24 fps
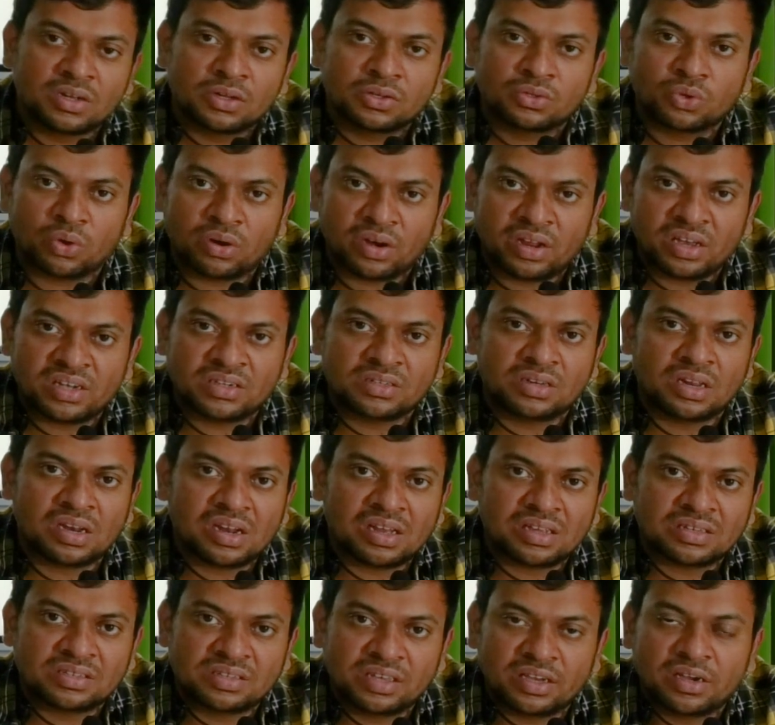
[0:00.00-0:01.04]
So, National
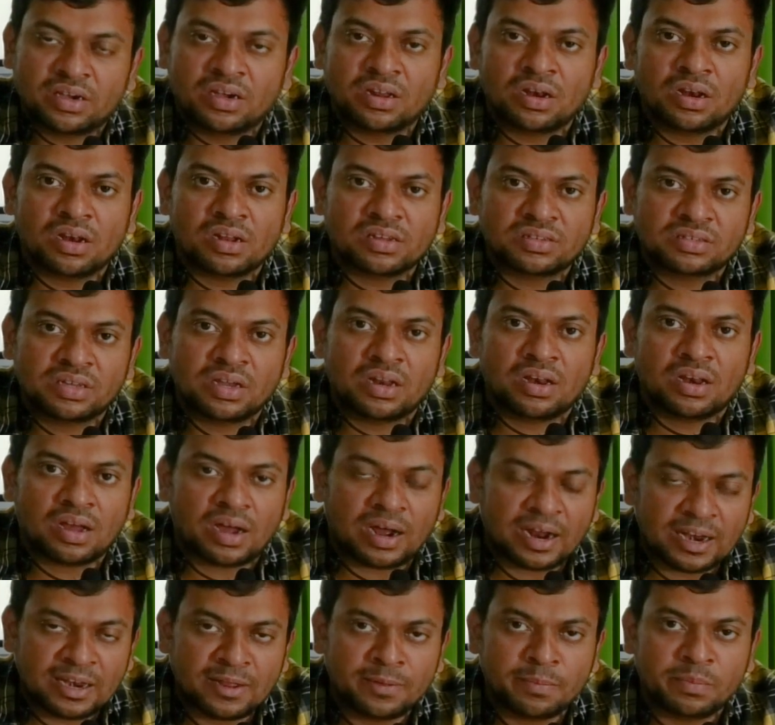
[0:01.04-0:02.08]
Sickle Cell
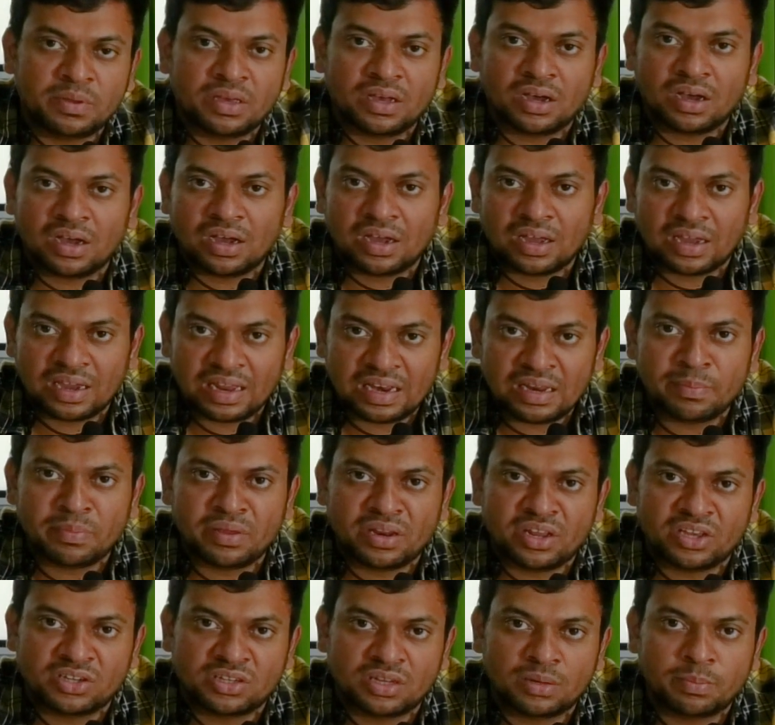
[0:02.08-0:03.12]
Anemia
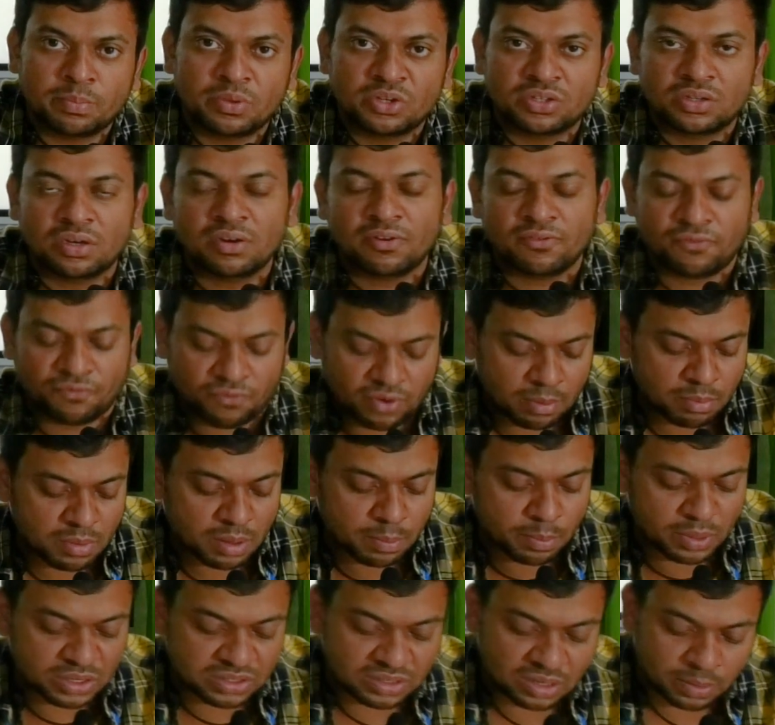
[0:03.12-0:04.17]
Elimination Mission from
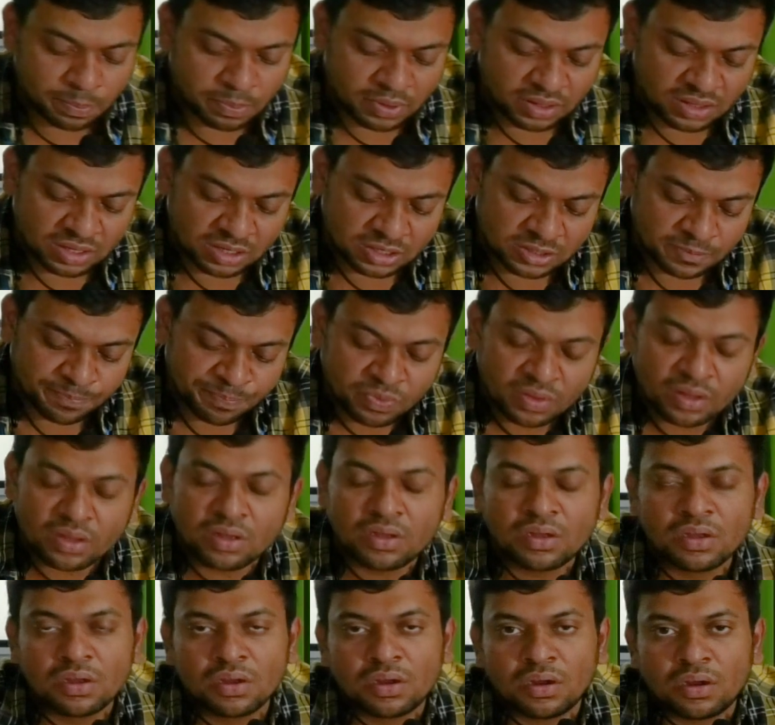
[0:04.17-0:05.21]
Madhya Pradesh.
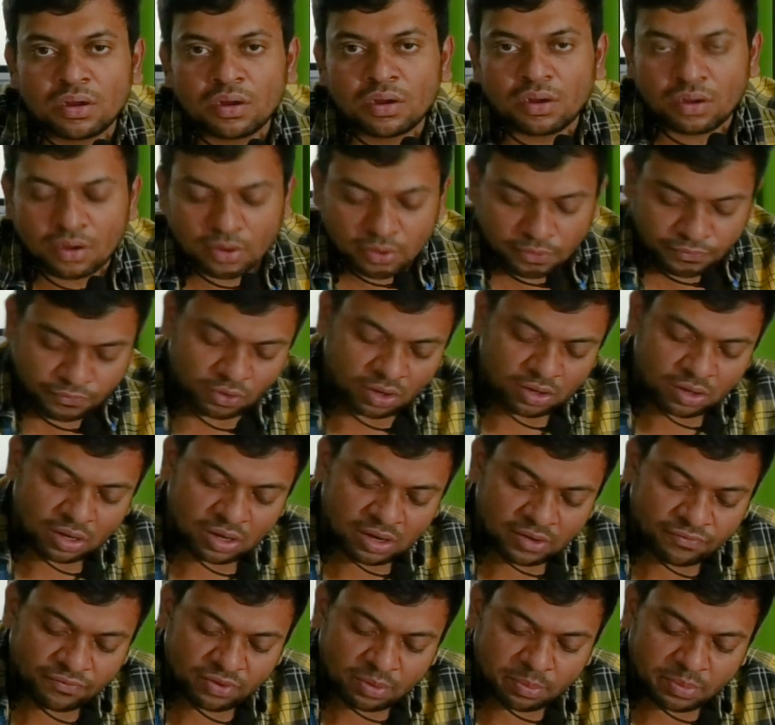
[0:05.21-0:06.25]
For your
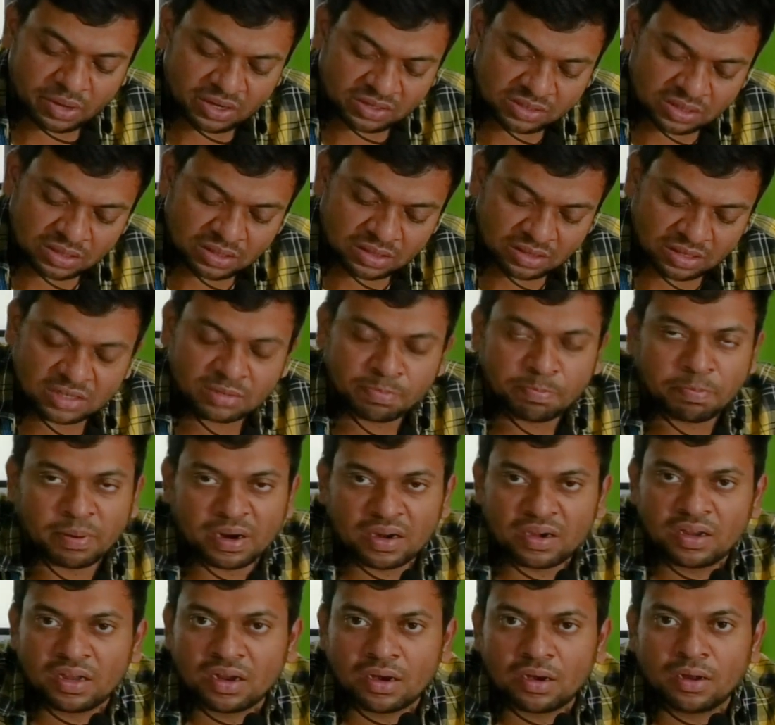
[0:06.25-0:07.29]
information, this
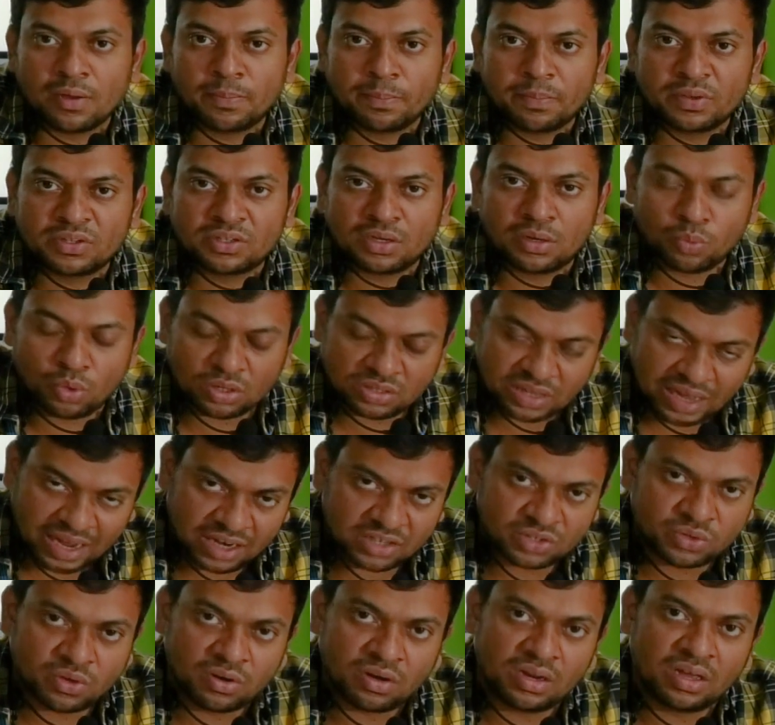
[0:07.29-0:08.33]
particular mission was
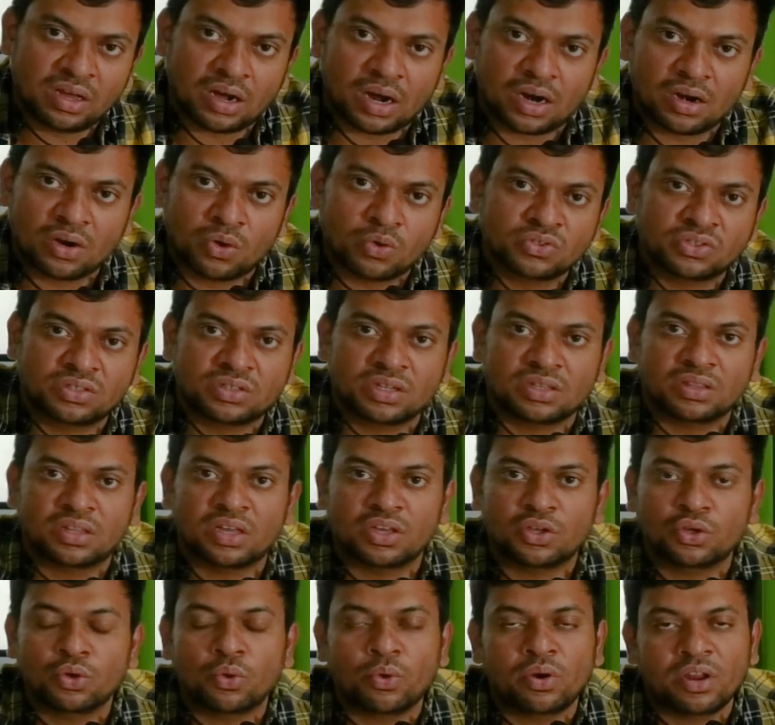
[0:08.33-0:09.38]
actually announced in the
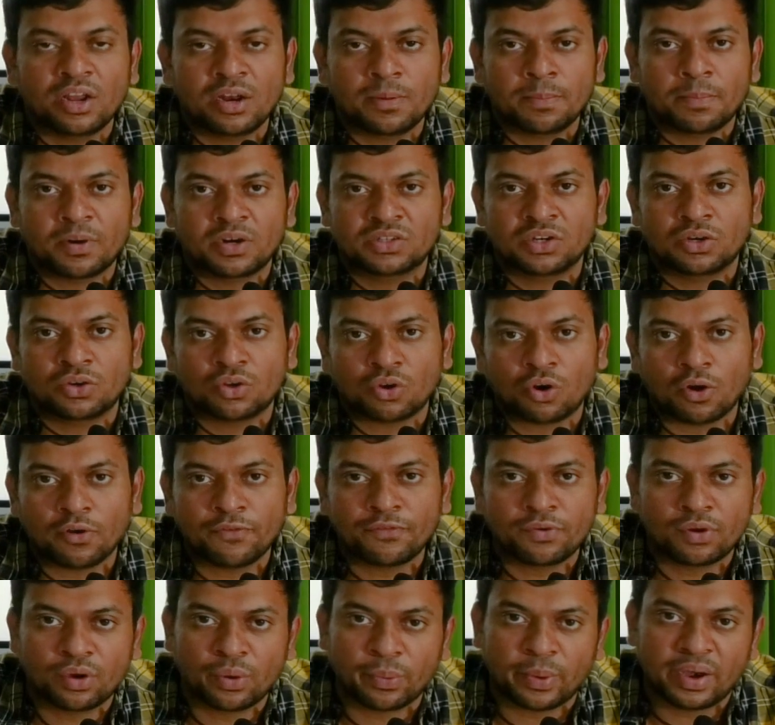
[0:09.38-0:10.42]
Union Budget of
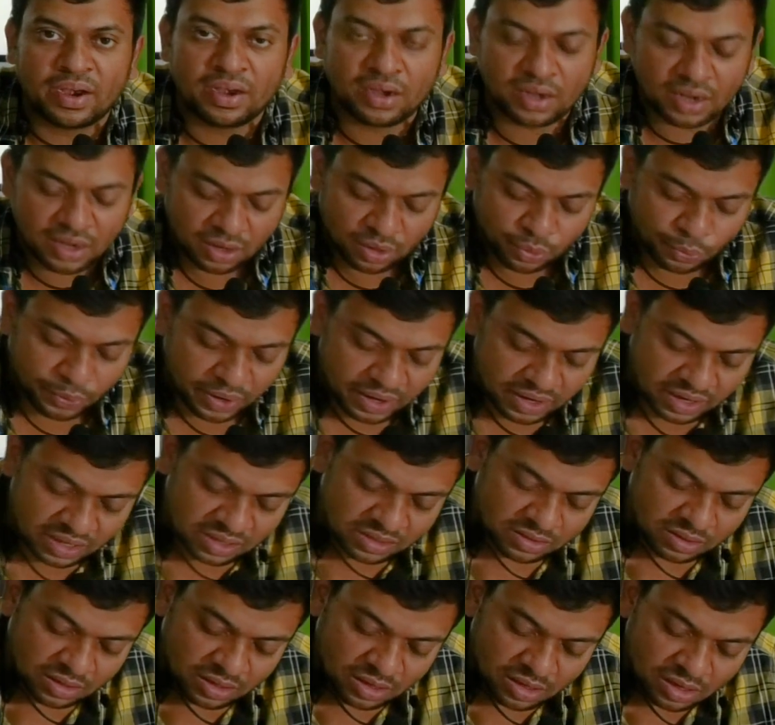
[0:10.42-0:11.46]

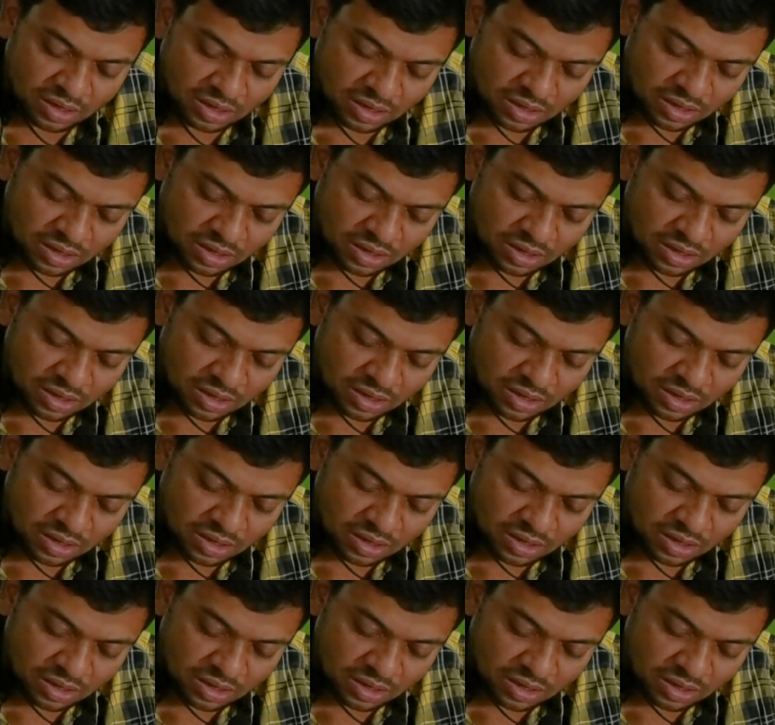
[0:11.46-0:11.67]
2023.